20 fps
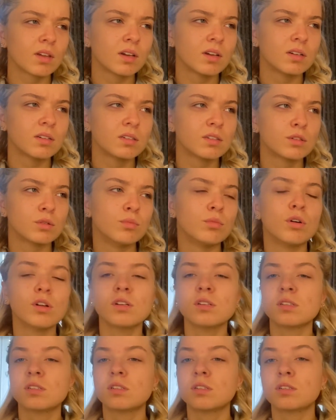
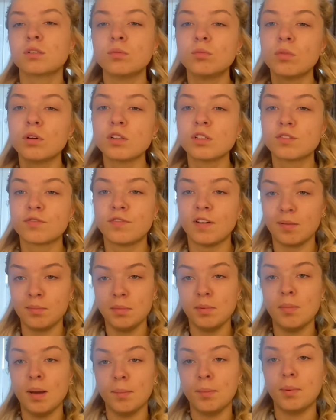someone's someone's family
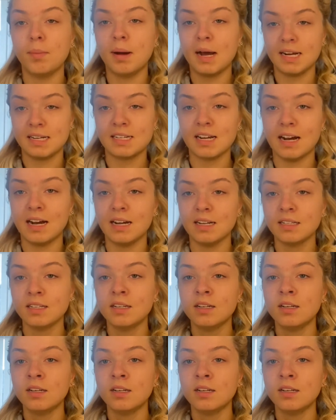member might die